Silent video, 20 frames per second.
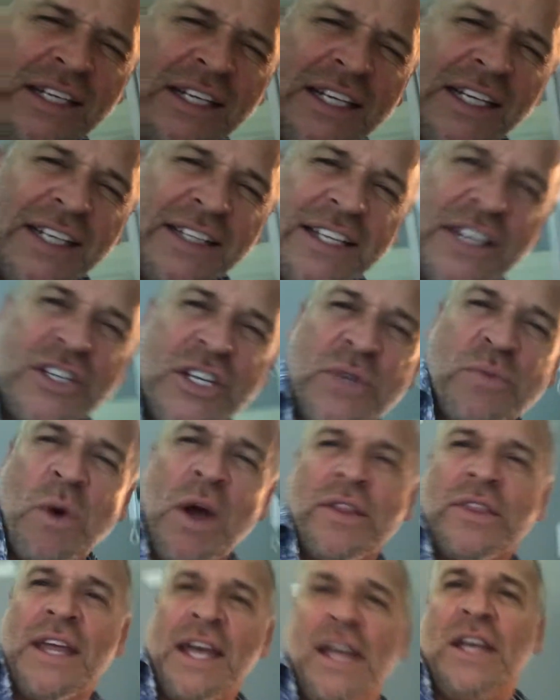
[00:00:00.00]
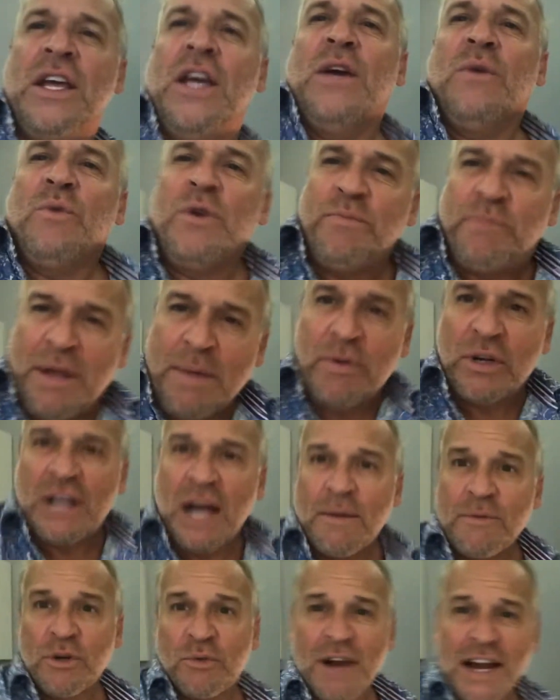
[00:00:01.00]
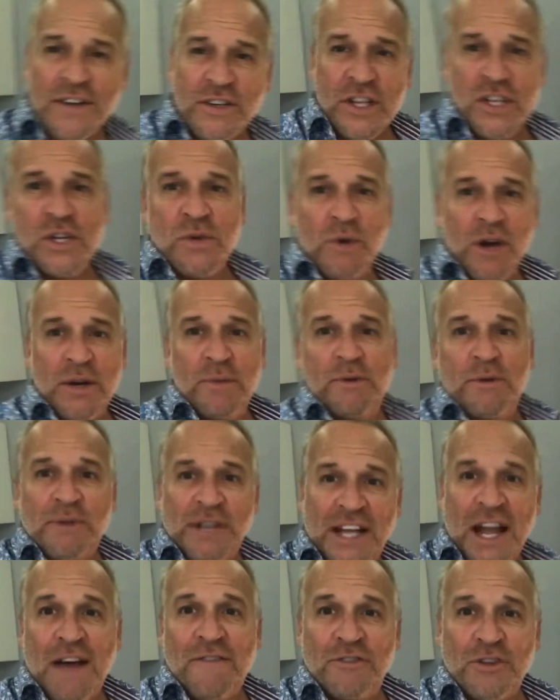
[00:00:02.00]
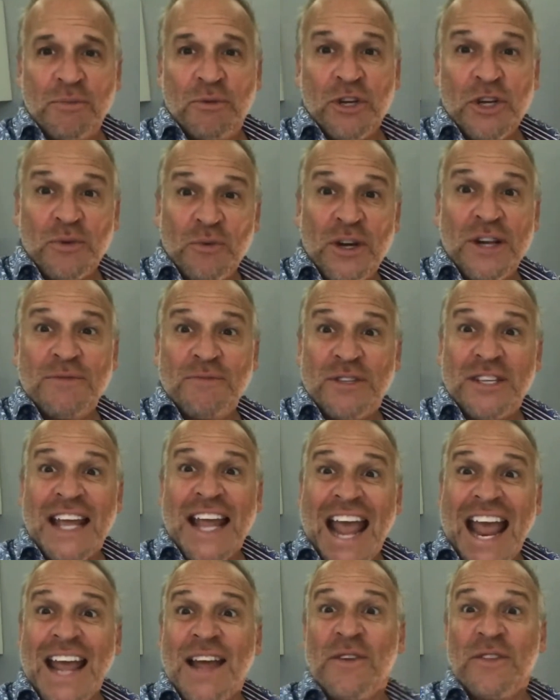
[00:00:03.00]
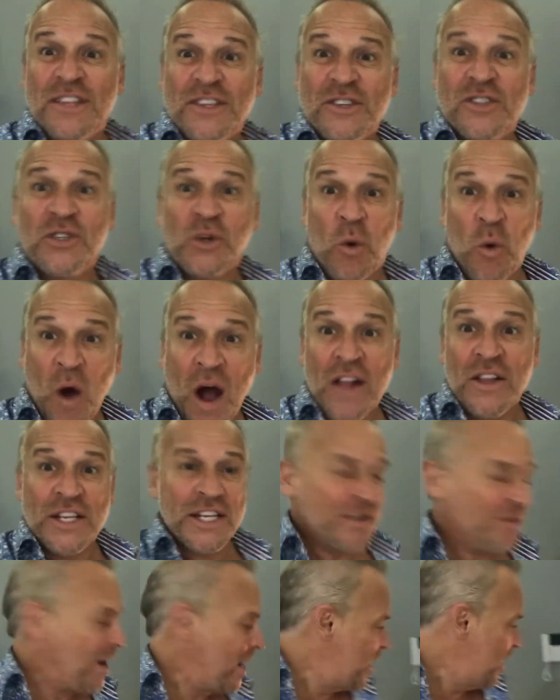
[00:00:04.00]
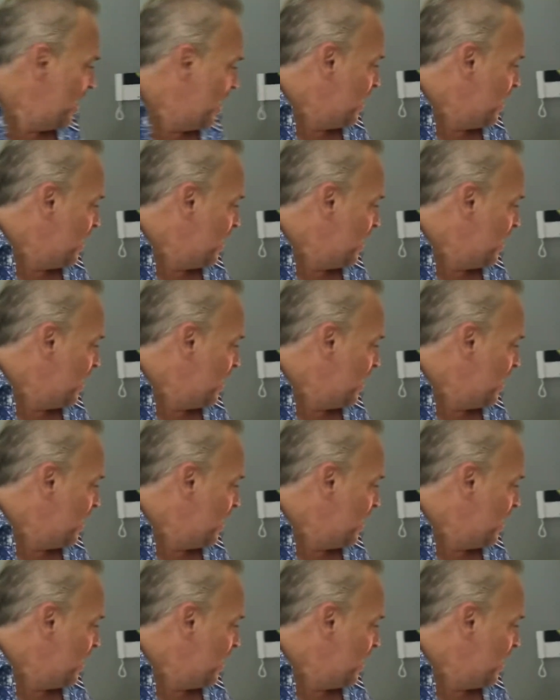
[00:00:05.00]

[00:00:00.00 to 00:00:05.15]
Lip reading: This is what when people come to rent it, you want them to be comfortable. You want them to say, hey, this is quality, right?